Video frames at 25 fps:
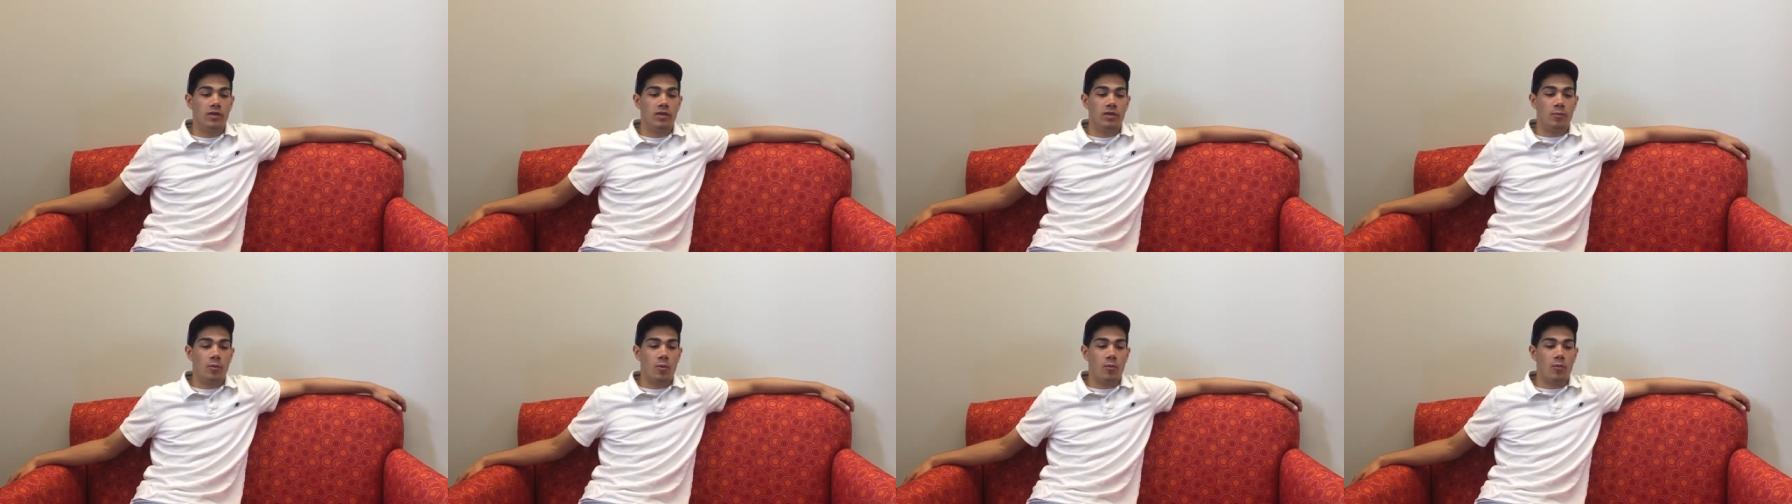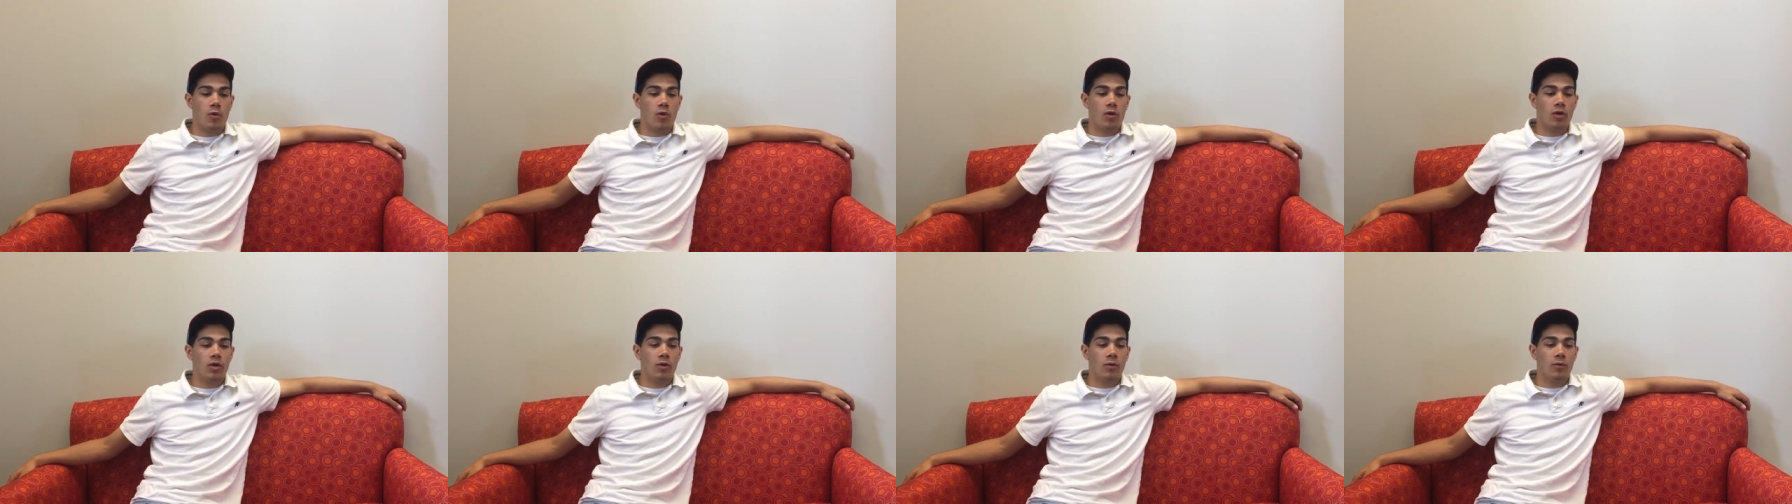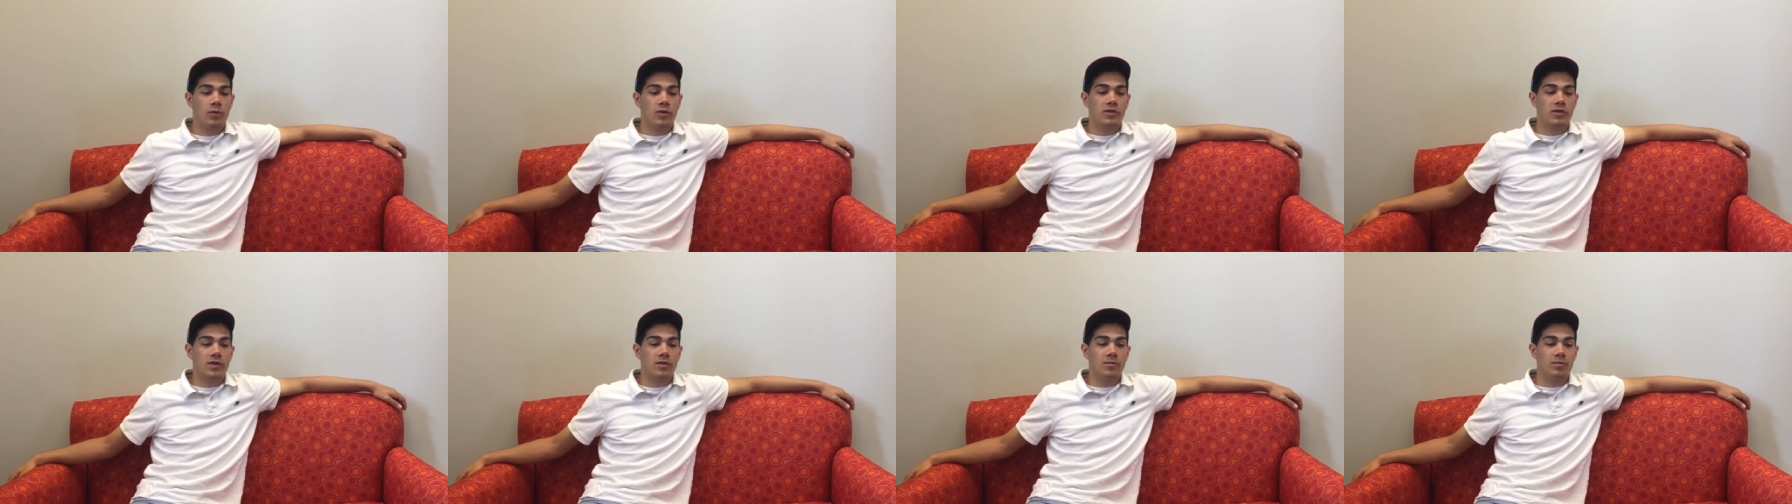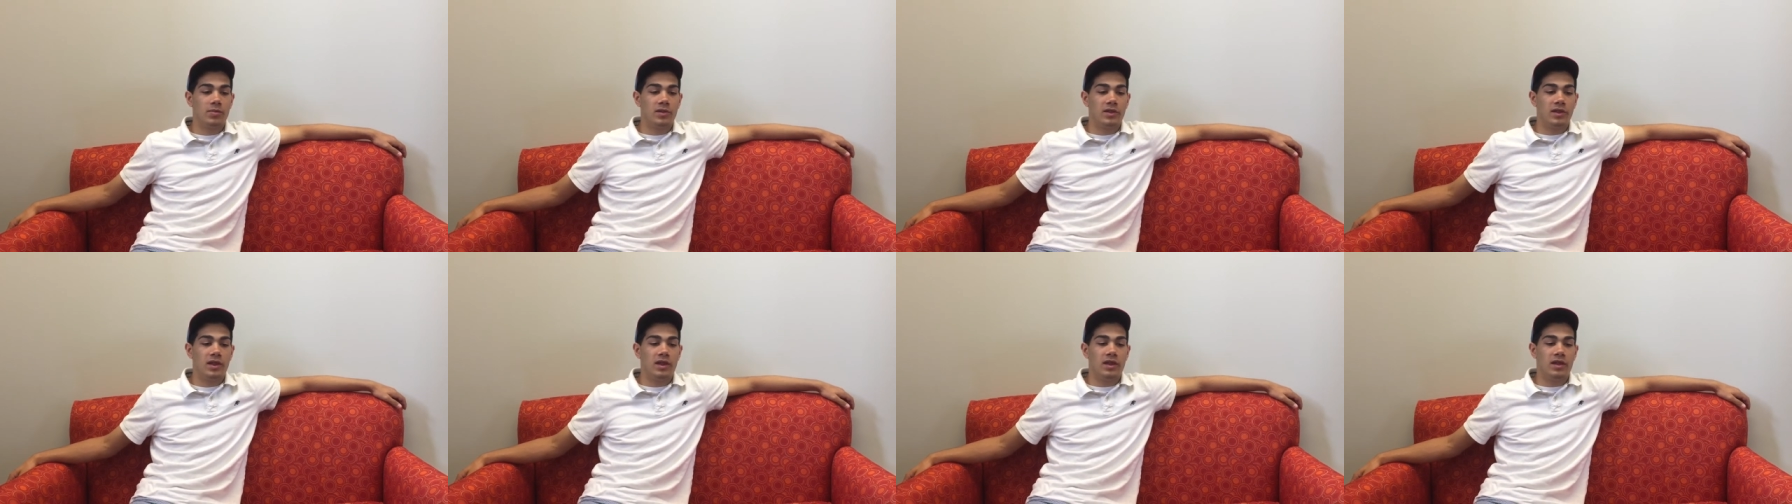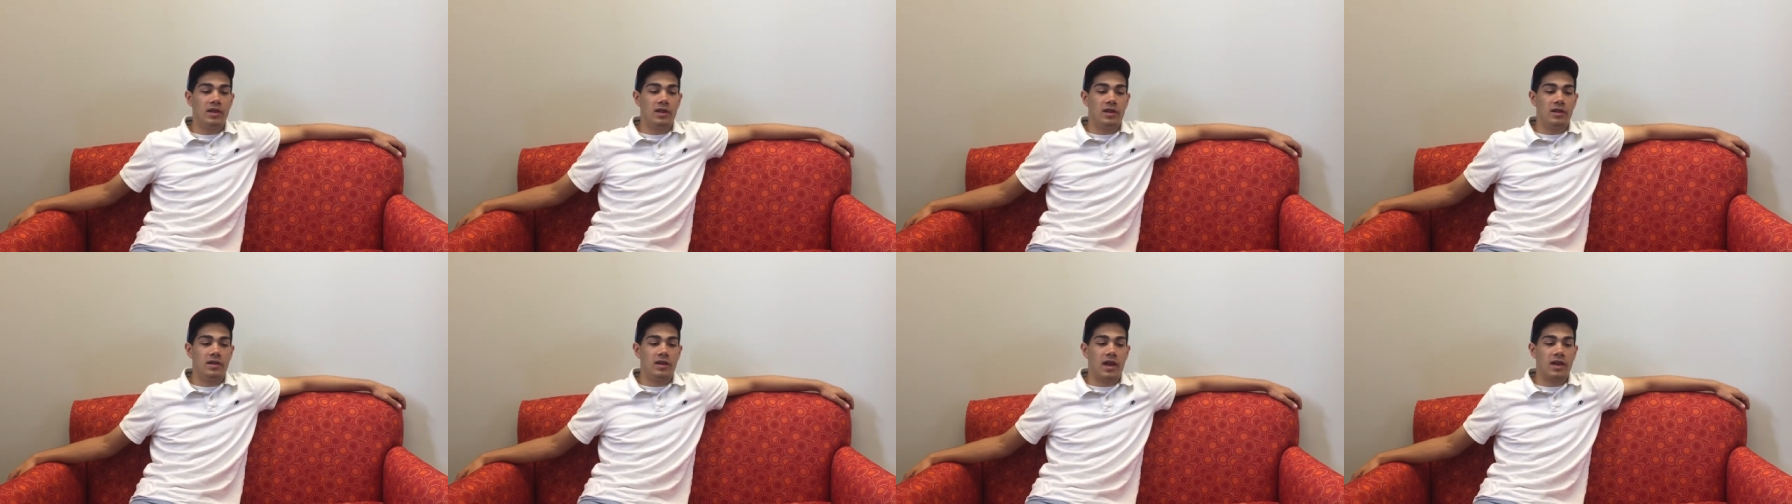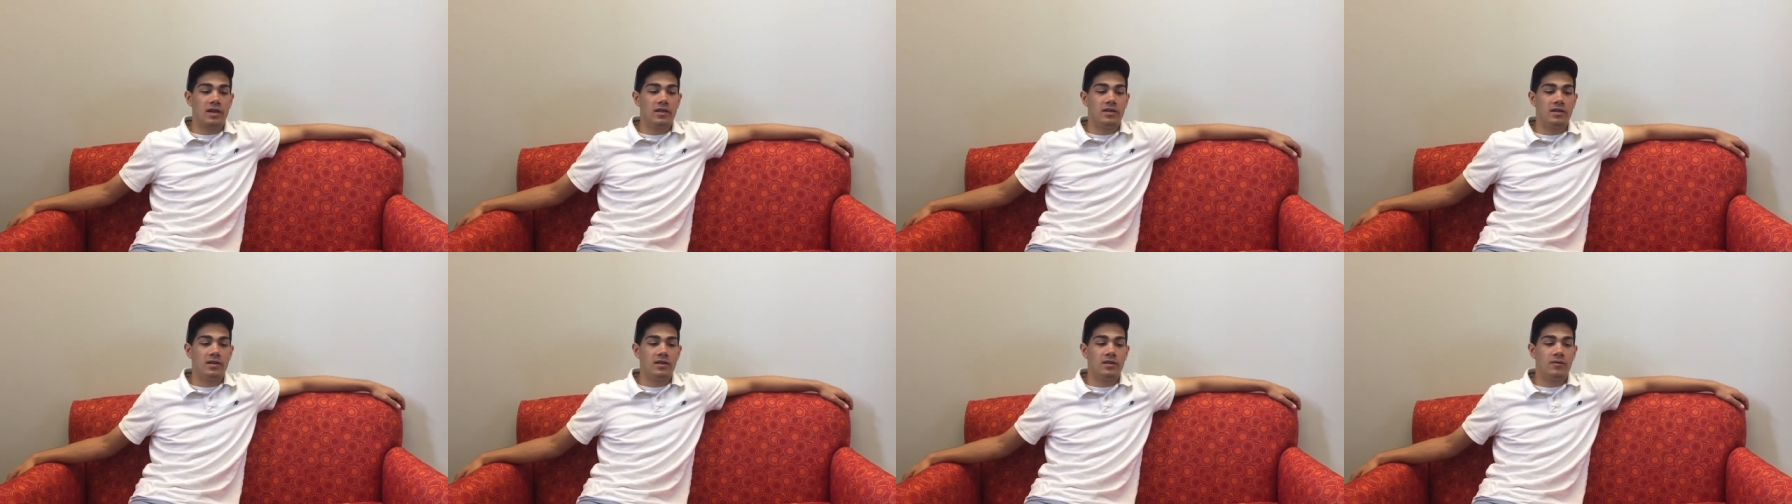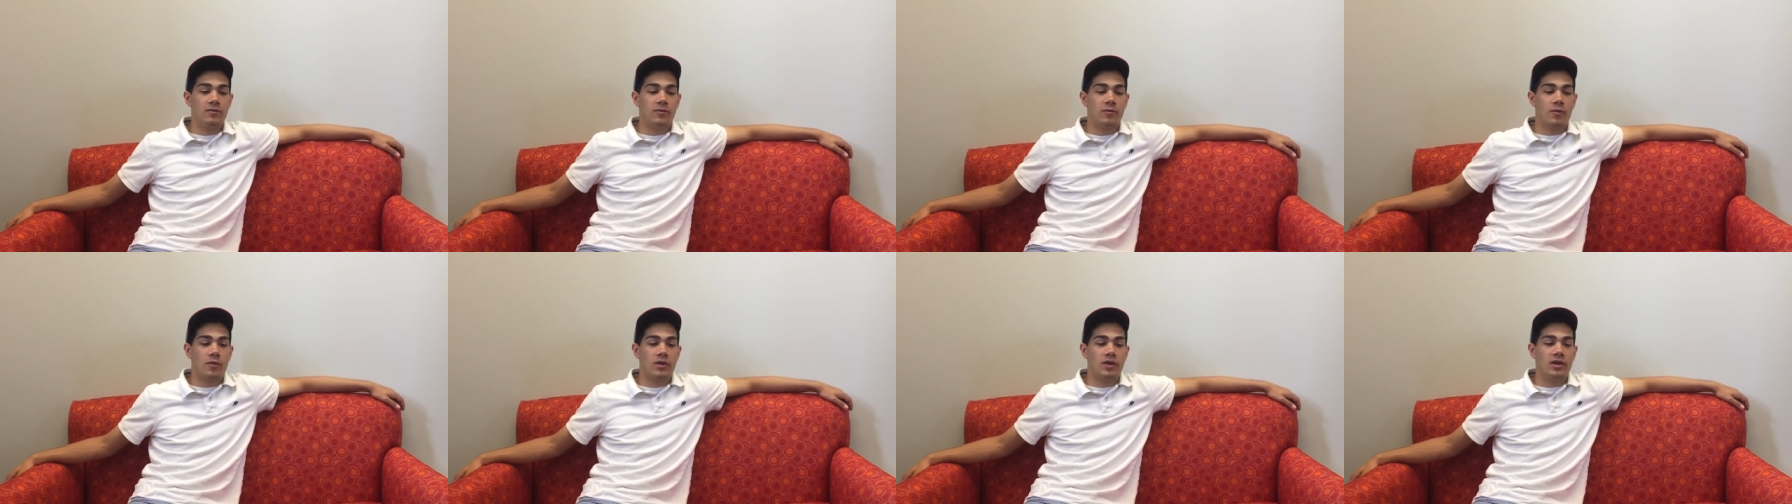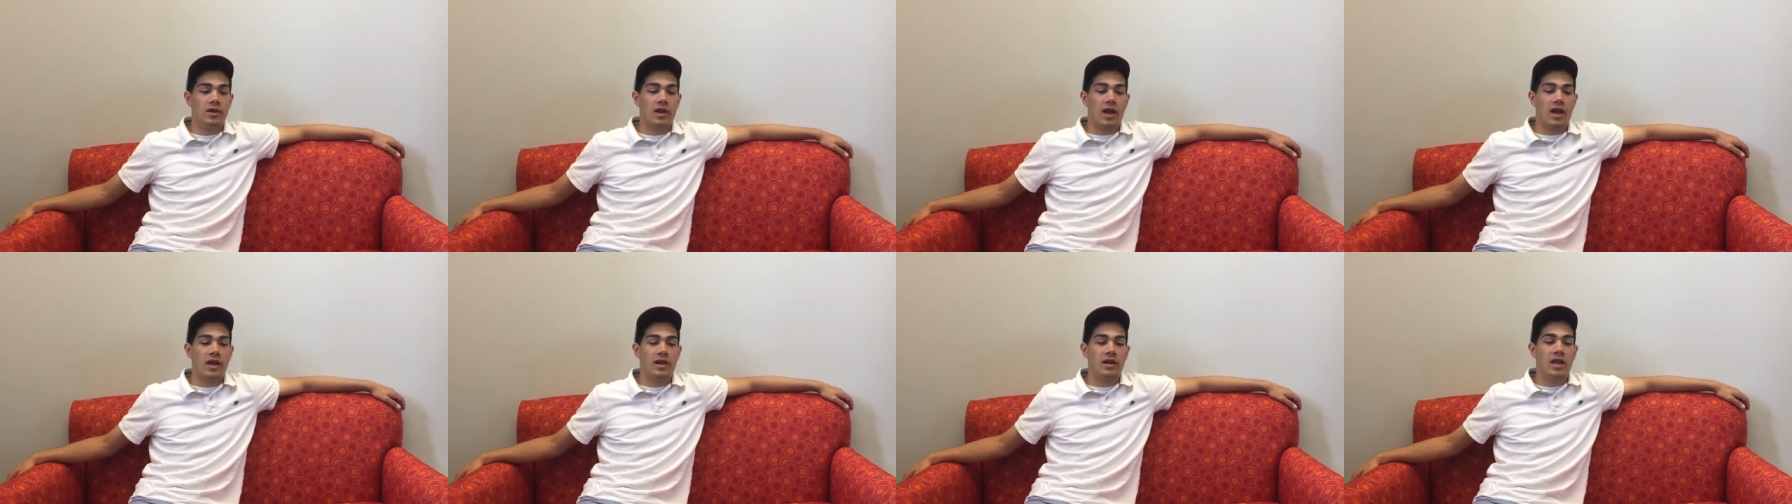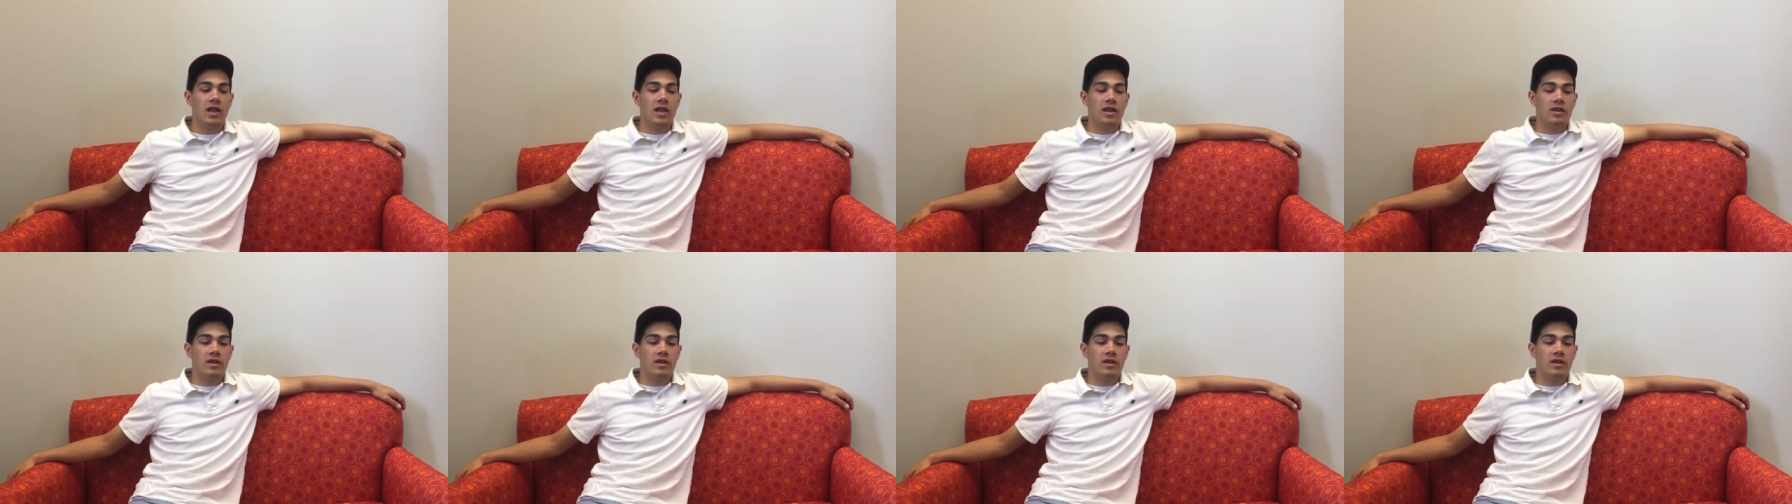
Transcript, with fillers: The memorial was completed in 1949